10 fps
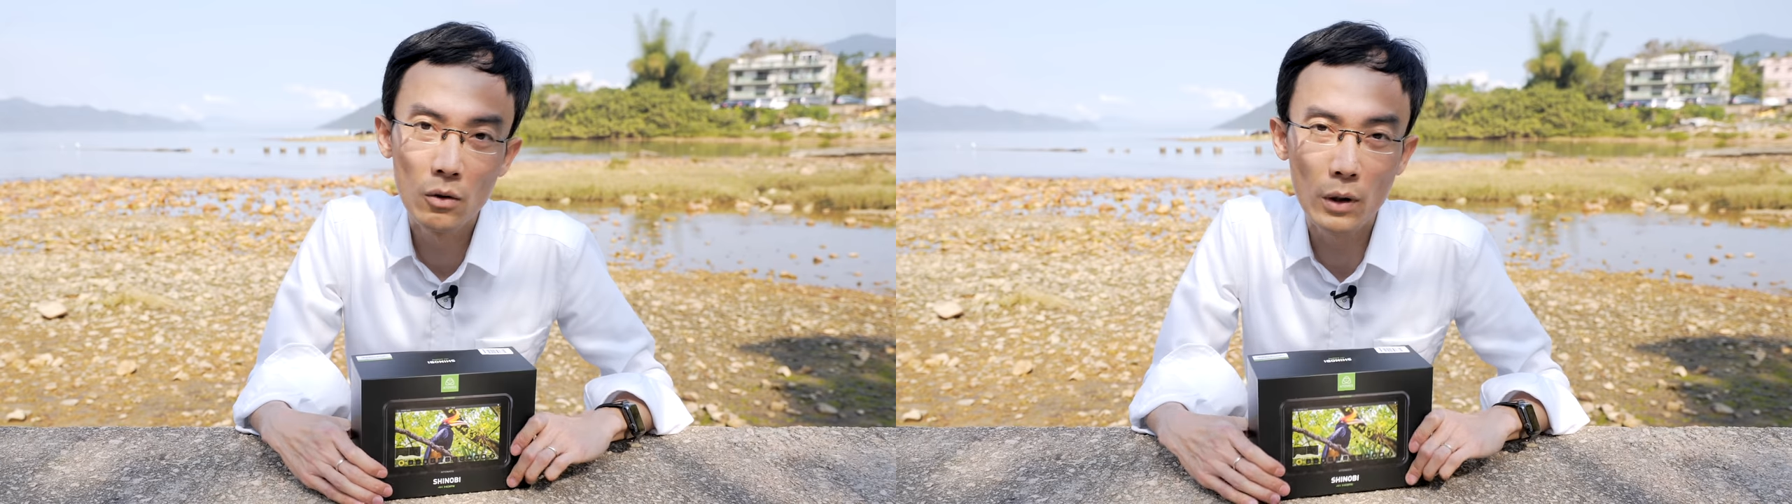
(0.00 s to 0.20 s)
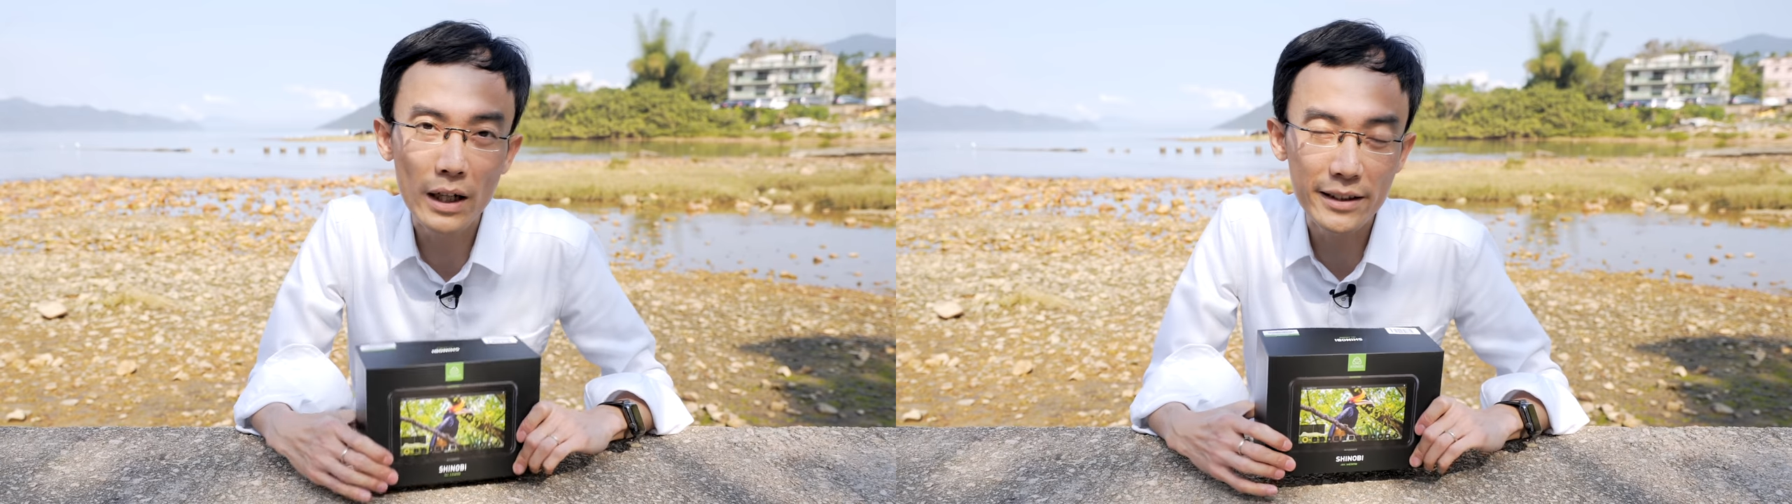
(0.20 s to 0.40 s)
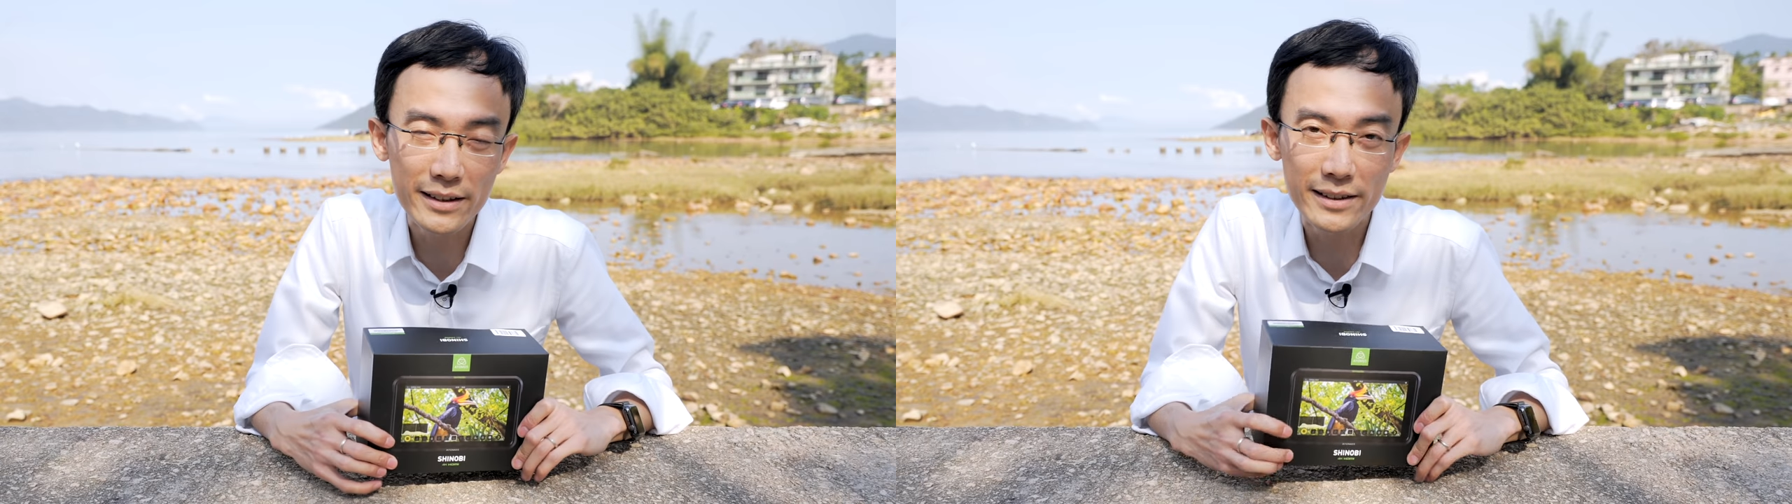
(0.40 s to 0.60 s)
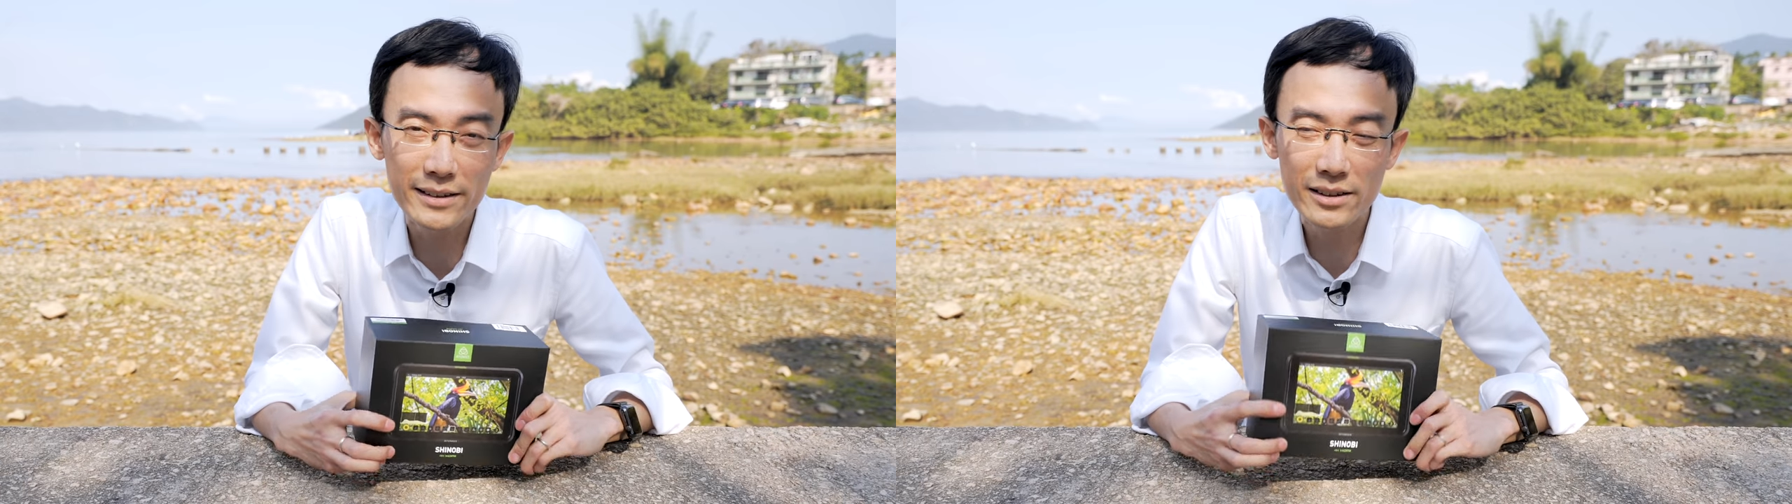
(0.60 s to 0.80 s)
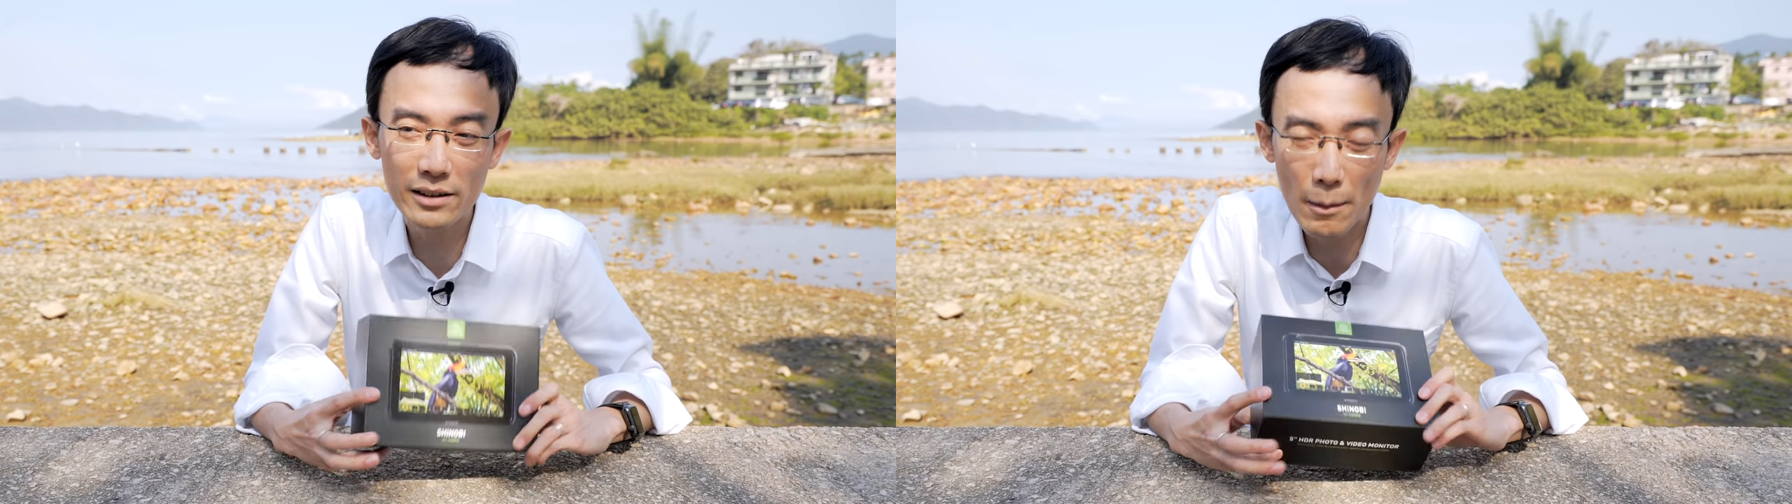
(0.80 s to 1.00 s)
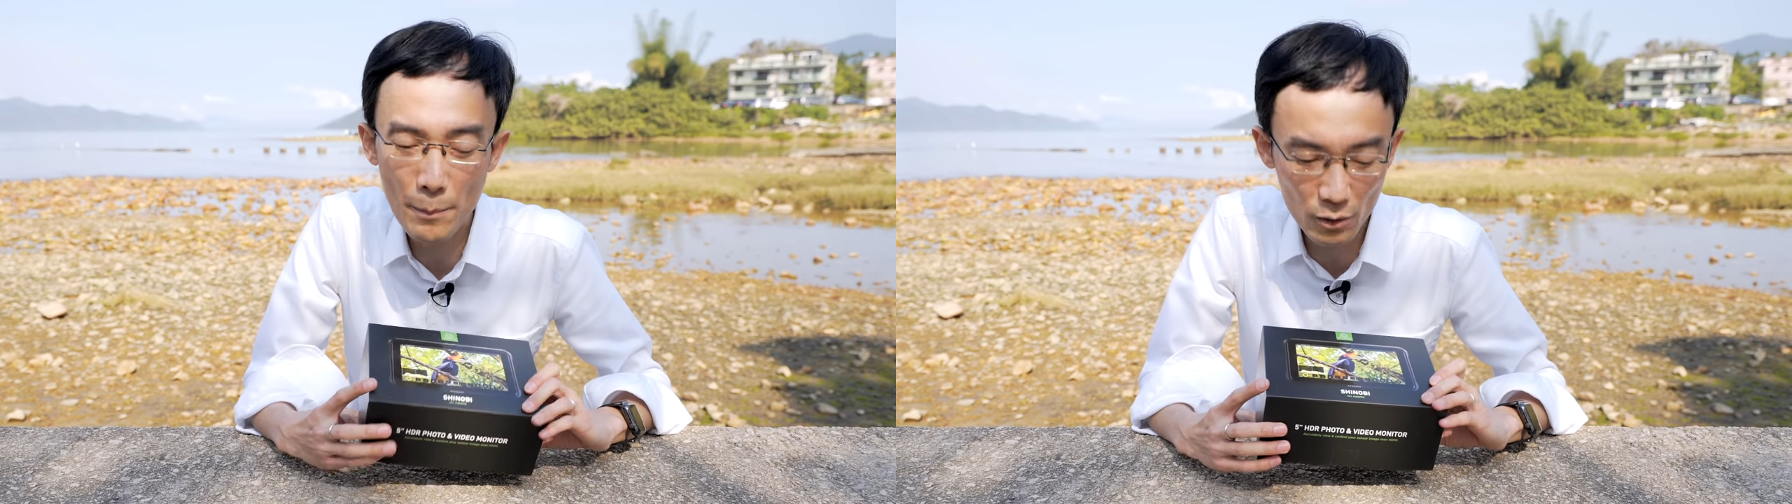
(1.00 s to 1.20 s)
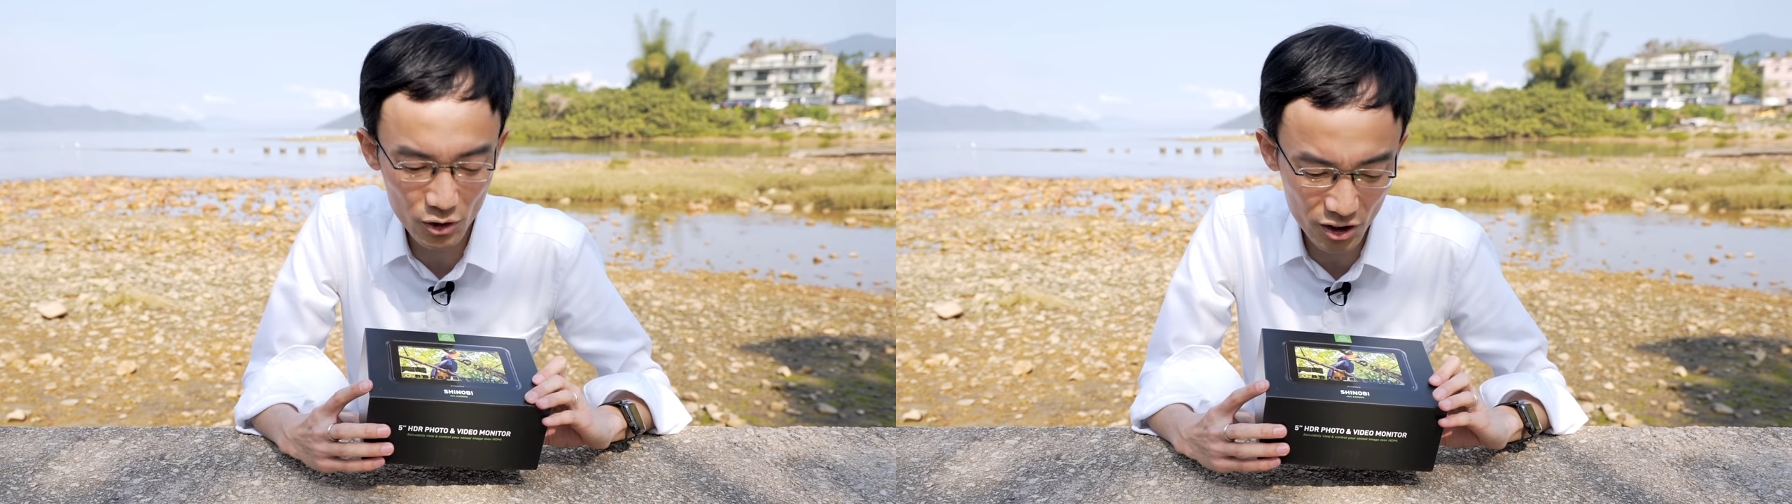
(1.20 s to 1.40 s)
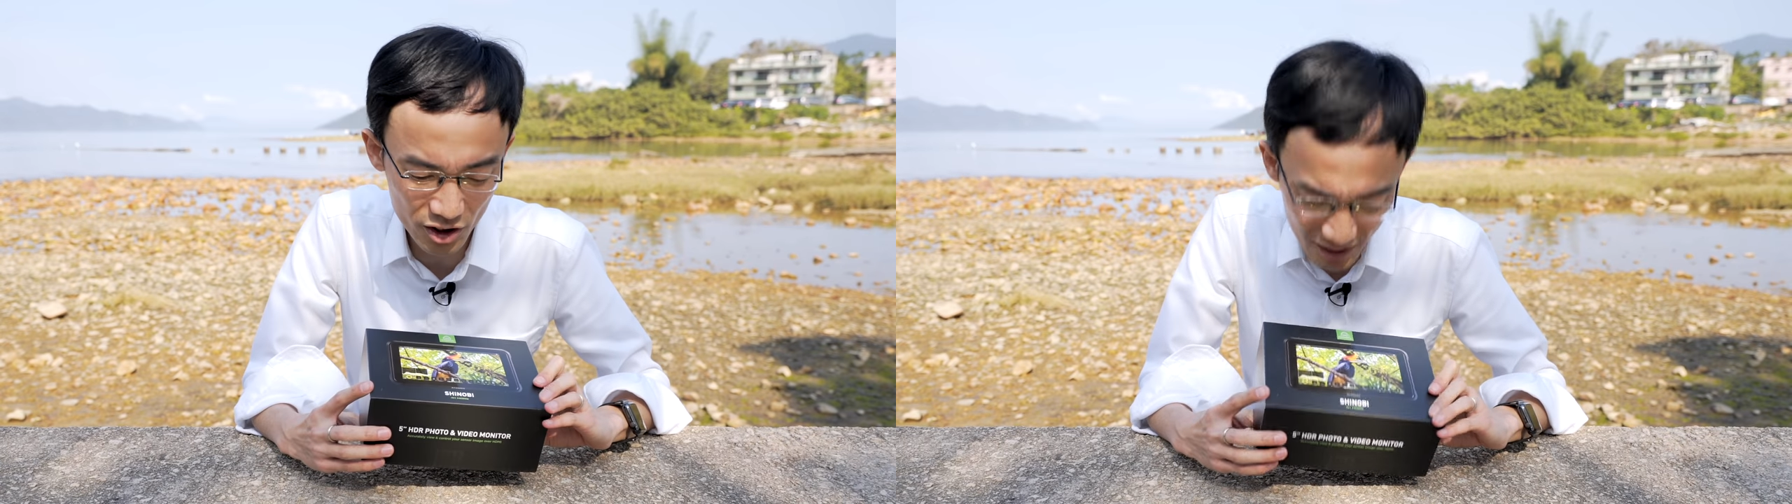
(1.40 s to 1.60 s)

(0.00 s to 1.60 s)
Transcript: Why? This is about